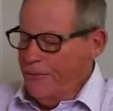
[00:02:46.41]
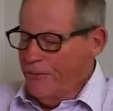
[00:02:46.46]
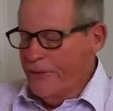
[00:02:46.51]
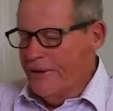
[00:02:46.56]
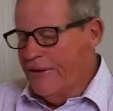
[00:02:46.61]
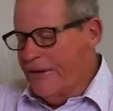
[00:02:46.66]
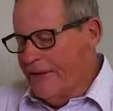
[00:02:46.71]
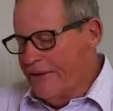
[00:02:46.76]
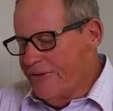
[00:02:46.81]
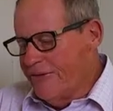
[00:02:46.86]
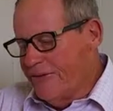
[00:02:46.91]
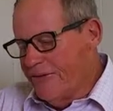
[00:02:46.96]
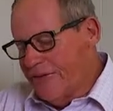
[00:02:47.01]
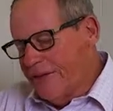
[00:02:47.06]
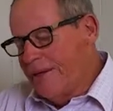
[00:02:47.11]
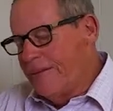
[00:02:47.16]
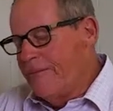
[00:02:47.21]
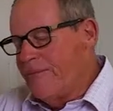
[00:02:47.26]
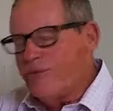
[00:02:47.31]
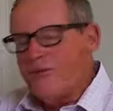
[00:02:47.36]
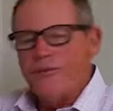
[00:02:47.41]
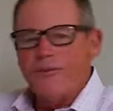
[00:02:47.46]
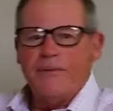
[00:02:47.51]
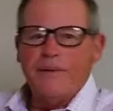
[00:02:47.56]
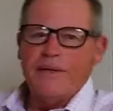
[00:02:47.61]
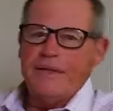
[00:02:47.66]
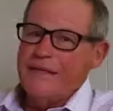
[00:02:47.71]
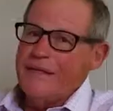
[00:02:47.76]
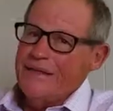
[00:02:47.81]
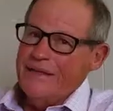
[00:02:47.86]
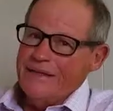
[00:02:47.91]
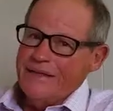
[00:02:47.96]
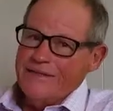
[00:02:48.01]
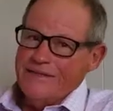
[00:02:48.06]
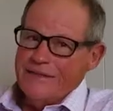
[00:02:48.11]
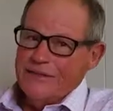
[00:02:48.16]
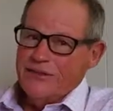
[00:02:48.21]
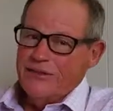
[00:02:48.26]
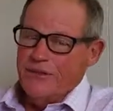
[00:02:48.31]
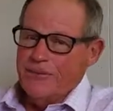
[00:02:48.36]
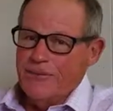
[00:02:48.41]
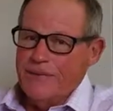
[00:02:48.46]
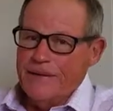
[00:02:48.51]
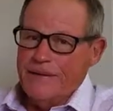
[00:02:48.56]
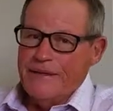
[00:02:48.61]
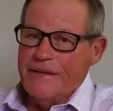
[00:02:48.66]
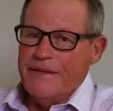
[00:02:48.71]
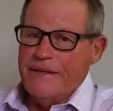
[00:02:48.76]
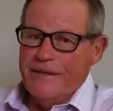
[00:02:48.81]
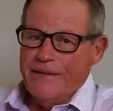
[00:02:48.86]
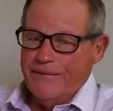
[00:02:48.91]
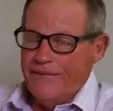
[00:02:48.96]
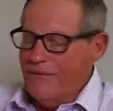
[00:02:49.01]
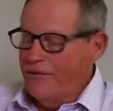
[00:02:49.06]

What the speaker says: Well, it seems to be, to me,